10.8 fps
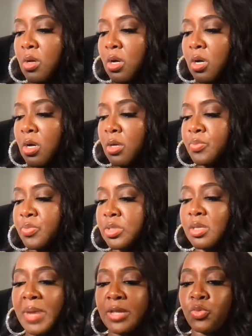um,
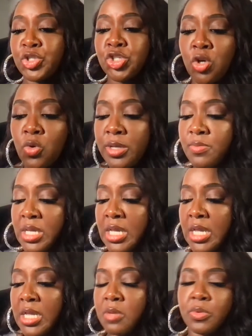somebody was suing
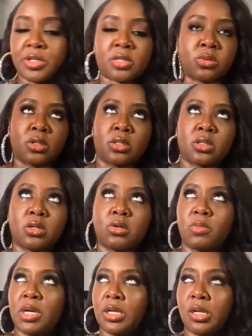me, which was oh
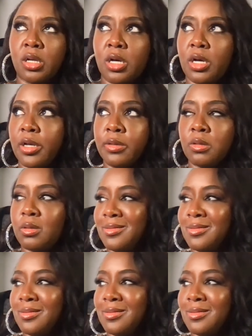my god,